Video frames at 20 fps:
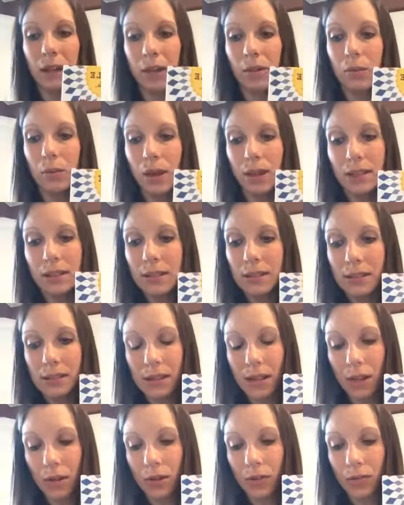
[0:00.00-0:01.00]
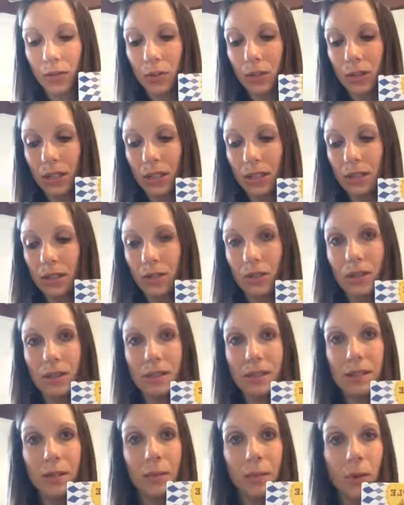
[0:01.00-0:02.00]
Write this down if you need to. The
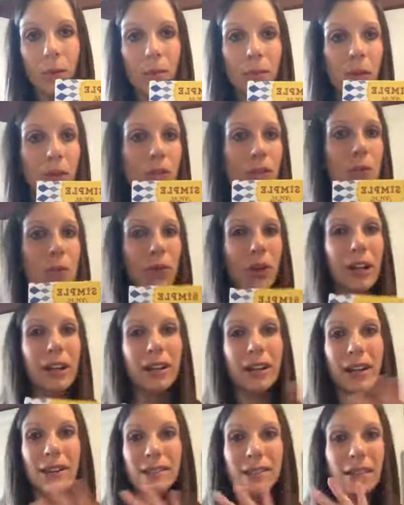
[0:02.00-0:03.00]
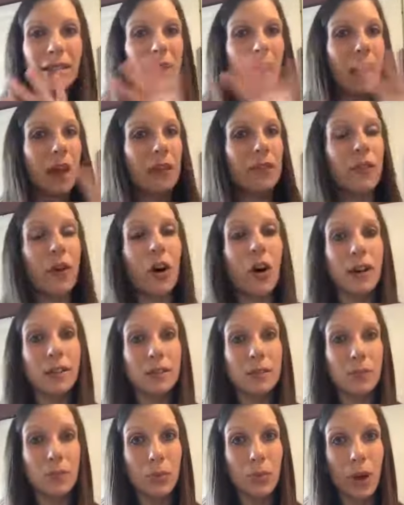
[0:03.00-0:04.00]
Simple Mills brand has a lot of
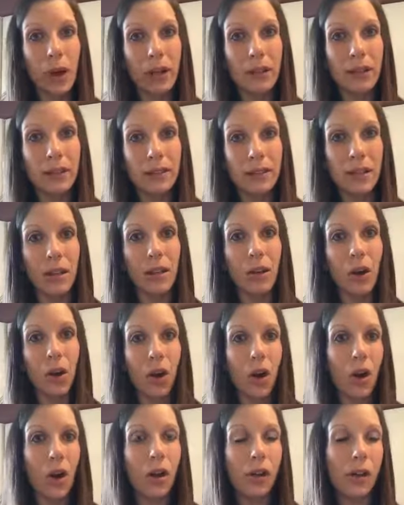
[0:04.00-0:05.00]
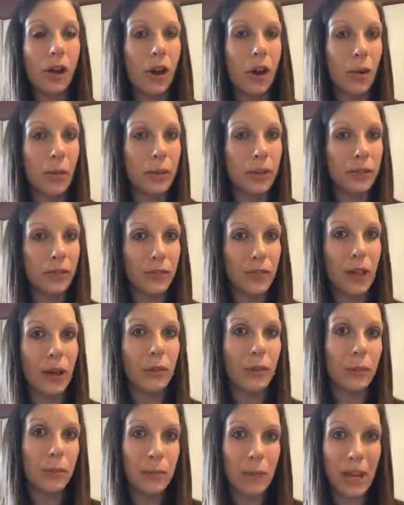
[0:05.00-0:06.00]
awesome products that are all almond
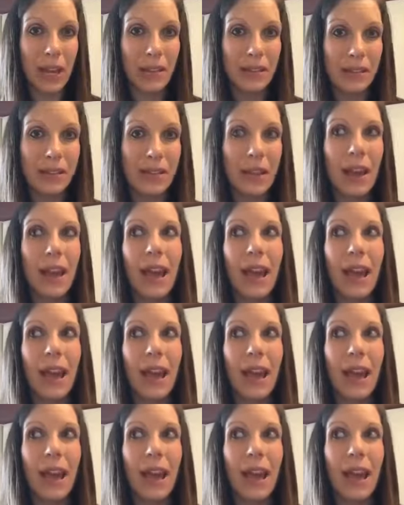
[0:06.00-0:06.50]
flour based,